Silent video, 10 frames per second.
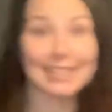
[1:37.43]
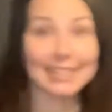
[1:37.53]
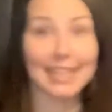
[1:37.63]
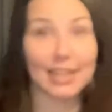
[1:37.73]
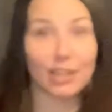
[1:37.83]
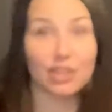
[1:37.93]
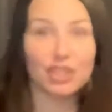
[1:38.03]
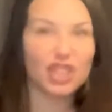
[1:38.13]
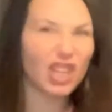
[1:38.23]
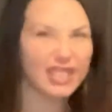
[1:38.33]
sales,
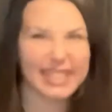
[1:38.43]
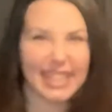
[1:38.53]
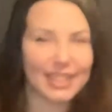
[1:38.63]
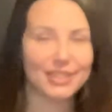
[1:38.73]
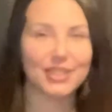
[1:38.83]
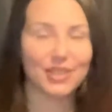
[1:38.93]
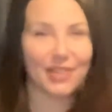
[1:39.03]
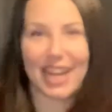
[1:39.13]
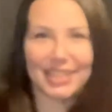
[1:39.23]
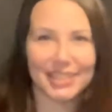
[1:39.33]
yard sales,
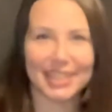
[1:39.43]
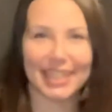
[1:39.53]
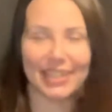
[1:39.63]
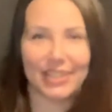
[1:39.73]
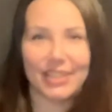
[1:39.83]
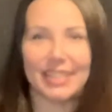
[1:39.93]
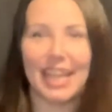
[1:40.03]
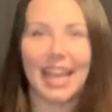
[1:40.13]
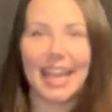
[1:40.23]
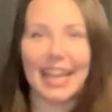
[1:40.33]
garage sales,
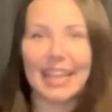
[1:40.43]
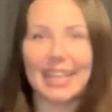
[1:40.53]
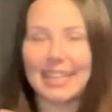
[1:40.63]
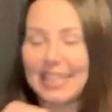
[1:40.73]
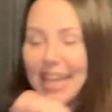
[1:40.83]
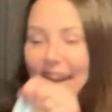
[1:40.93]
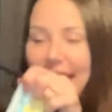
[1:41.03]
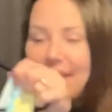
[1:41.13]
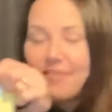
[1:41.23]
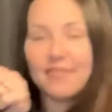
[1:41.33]
and
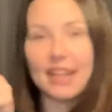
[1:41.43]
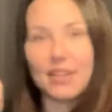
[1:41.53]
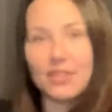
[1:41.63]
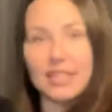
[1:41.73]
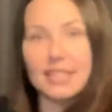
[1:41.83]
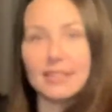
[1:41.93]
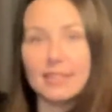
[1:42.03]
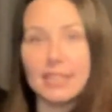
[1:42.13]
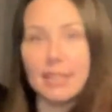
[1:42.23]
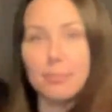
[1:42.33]
I found this
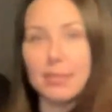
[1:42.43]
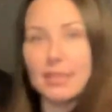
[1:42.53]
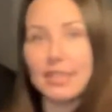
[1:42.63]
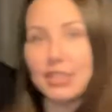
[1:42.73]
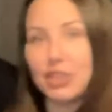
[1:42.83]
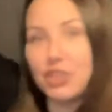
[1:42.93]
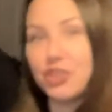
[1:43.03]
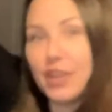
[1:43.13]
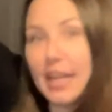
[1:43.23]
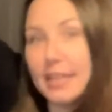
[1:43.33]
Lily Pulitzer
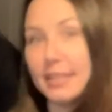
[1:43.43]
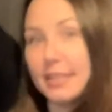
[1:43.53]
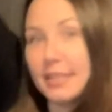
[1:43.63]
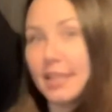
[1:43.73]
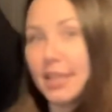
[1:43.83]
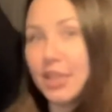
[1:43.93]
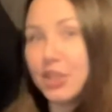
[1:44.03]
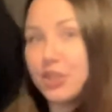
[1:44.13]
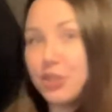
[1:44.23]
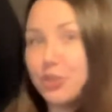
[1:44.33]
dress,
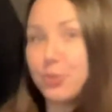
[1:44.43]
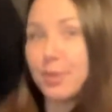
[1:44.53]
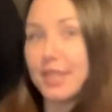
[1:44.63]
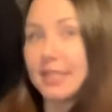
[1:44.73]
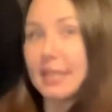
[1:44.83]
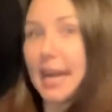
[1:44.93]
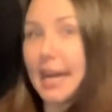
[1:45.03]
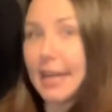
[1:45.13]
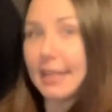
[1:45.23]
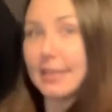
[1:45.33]
new with
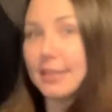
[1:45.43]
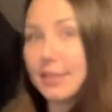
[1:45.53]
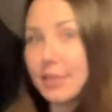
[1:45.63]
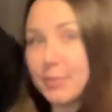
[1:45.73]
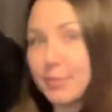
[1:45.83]
tags.